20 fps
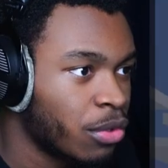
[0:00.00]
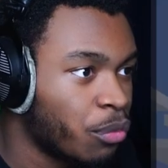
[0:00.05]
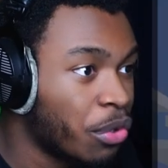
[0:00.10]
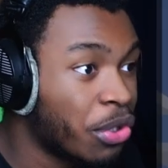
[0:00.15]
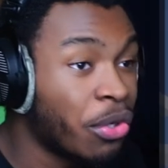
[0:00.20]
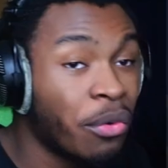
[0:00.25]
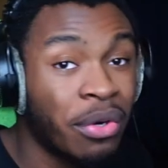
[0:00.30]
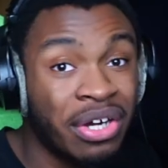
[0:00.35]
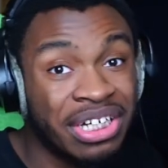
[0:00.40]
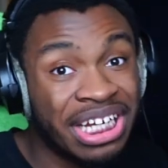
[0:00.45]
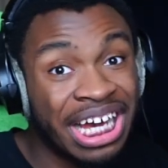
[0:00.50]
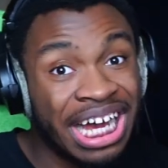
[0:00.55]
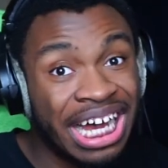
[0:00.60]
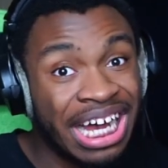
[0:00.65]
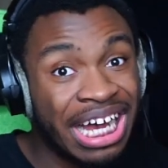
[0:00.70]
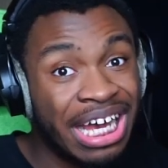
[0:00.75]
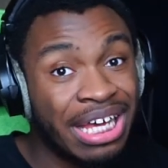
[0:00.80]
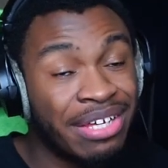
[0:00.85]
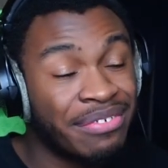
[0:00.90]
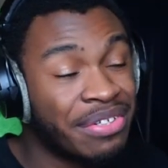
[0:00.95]
We're going on the
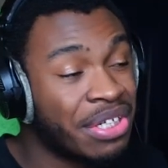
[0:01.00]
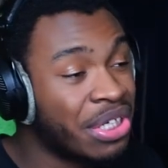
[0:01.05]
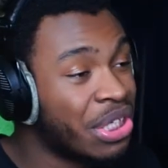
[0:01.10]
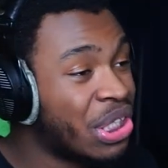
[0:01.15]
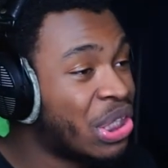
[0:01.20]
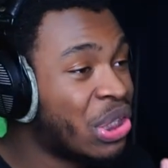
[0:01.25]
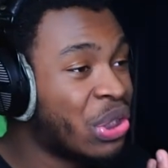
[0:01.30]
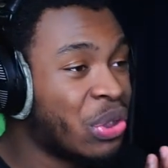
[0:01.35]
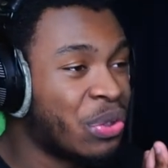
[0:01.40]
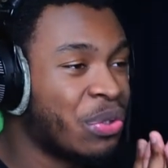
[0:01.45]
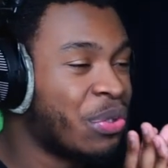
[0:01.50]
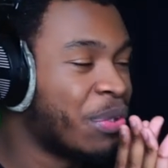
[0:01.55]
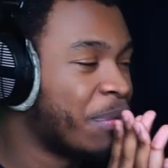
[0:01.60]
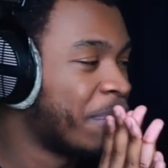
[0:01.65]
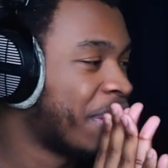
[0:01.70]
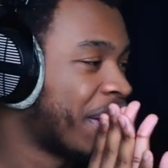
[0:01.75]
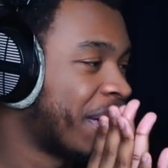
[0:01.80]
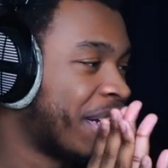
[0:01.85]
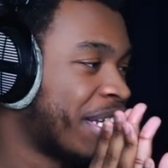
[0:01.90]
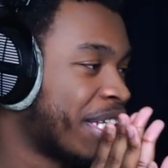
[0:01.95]
Hive. Oh
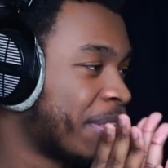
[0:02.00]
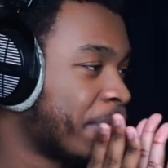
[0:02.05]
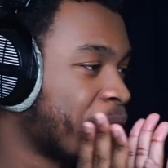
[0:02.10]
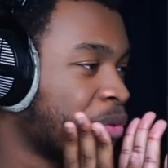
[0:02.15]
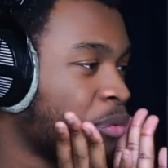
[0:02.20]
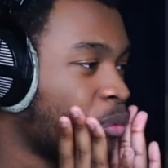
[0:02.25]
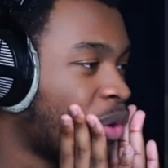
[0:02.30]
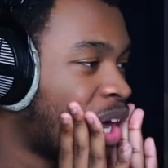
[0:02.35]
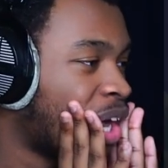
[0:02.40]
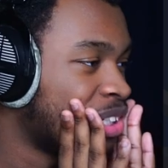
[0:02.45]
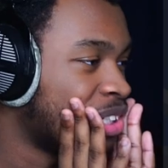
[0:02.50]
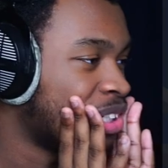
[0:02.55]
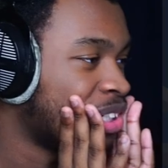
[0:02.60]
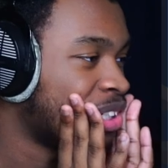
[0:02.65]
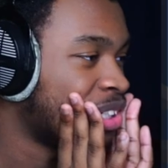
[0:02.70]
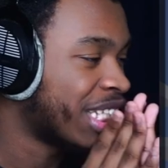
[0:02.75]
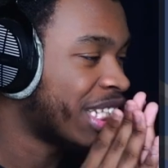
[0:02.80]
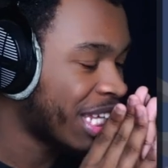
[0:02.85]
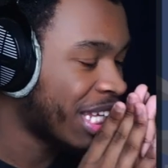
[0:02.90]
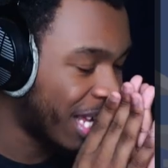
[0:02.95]
my god, it's been a while since
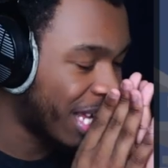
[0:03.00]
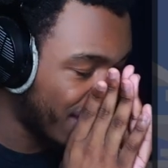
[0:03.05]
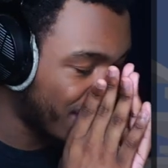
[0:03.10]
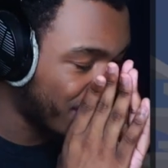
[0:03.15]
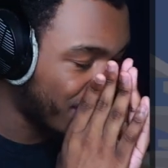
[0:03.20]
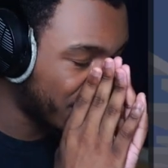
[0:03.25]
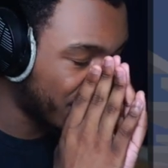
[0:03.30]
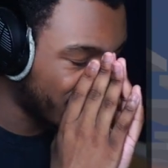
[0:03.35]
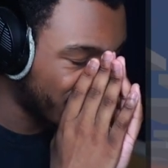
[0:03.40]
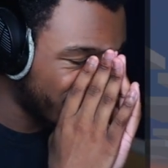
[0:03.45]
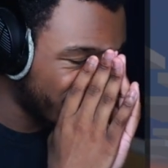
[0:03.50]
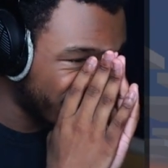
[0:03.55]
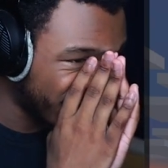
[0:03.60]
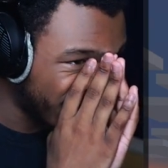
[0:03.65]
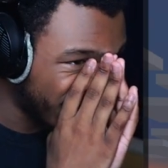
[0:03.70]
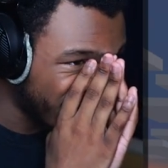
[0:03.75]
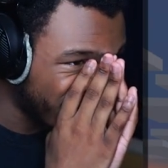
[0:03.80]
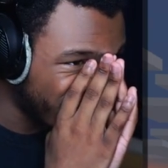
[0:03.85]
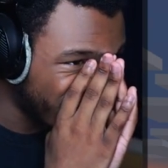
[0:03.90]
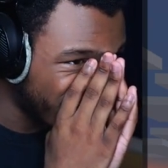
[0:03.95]
the Hive with this
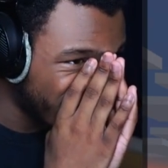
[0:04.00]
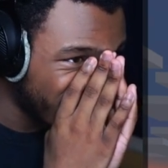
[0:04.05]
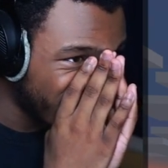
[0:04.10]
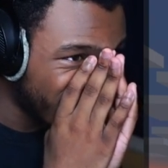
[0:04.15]
shader.